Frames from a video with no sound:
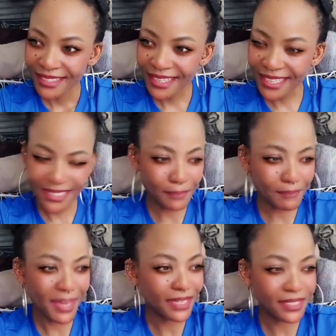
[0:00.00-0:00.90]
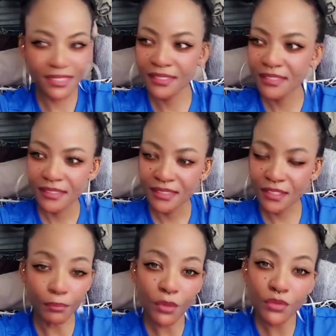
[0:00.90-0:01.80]
it's a menace to
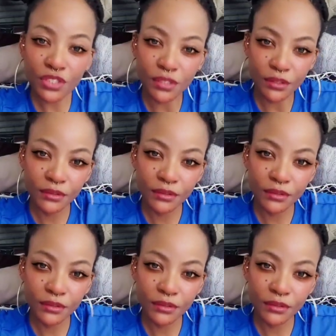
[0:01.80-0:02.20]
most.